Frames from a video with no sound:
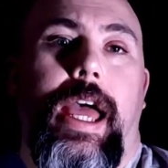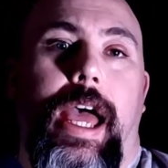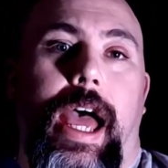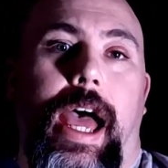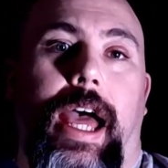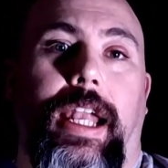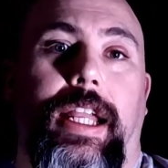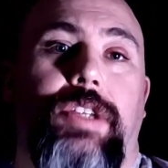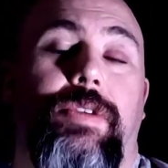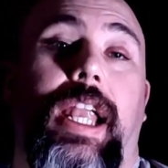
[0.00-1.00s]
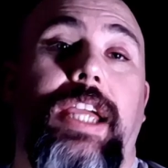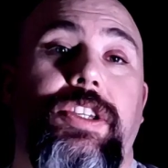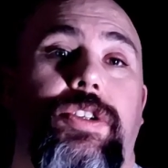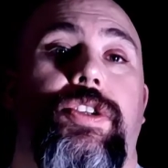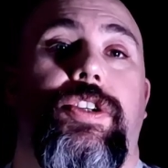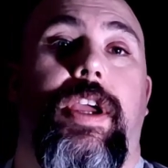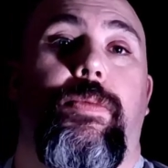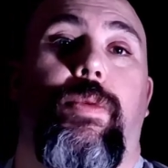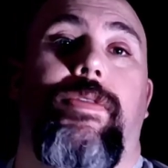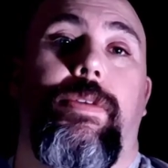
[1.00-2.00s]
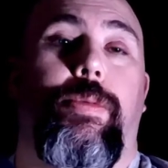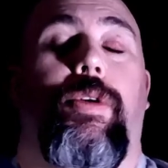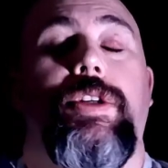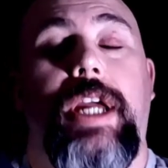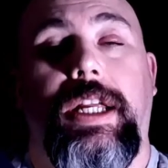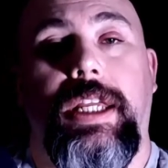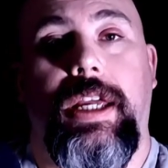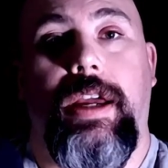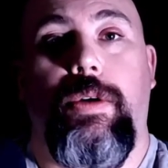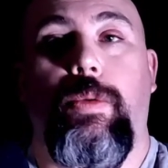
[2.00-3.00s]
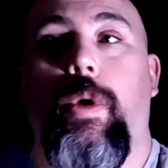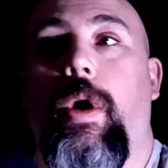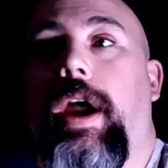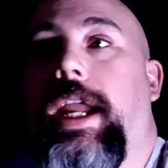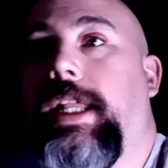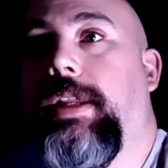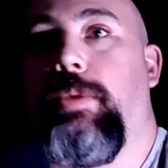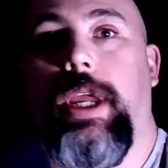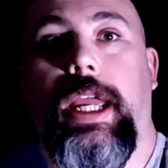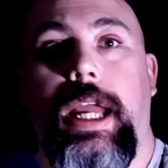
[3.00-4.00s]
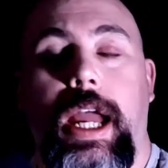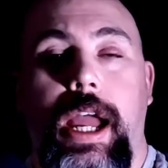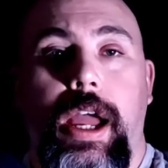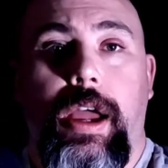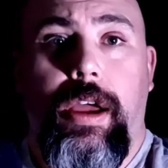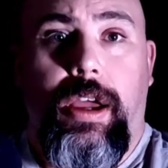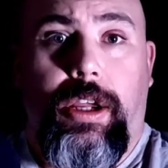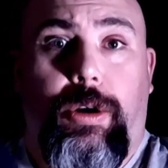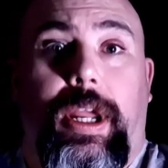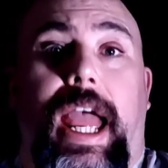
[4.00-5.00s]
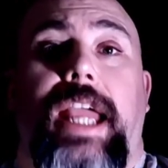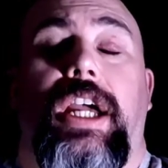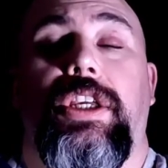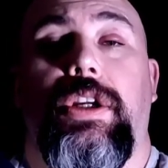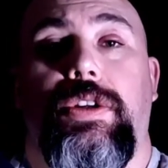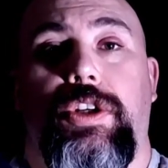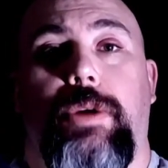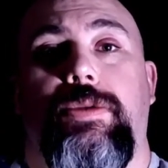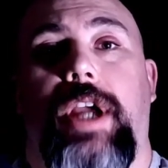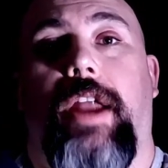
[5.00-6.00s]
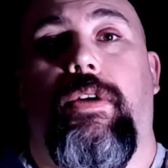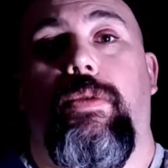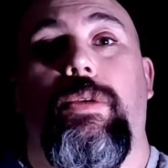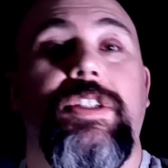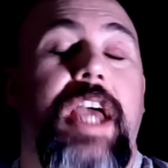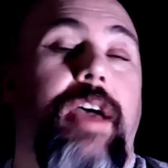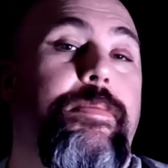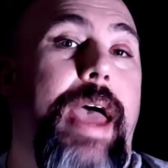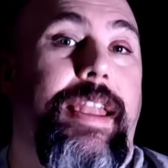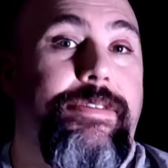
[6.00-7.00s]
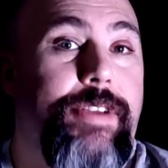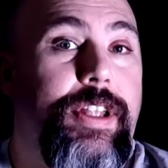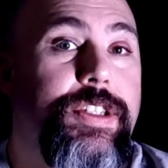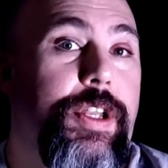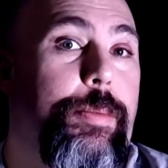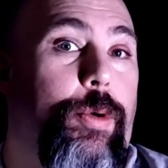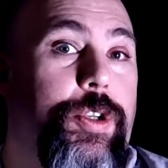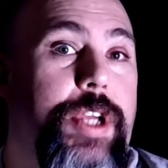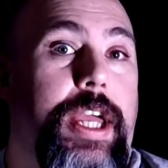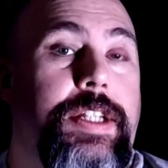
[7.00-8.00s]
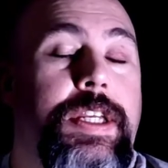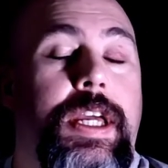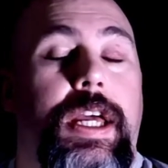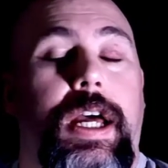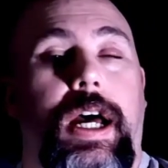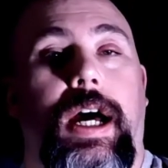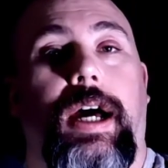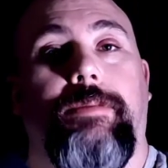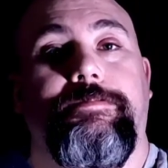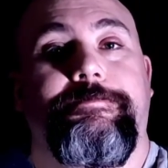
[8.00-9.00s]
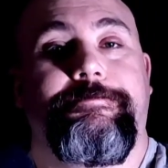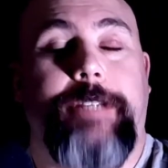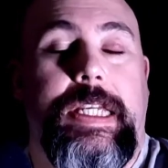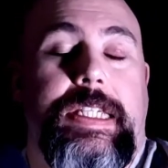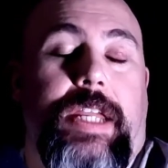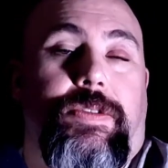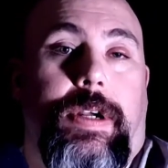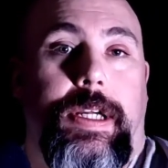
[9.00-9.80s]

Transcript: and its relationship with the project. Why did we create a YouTube channel? Was it a benefit to the project, etc.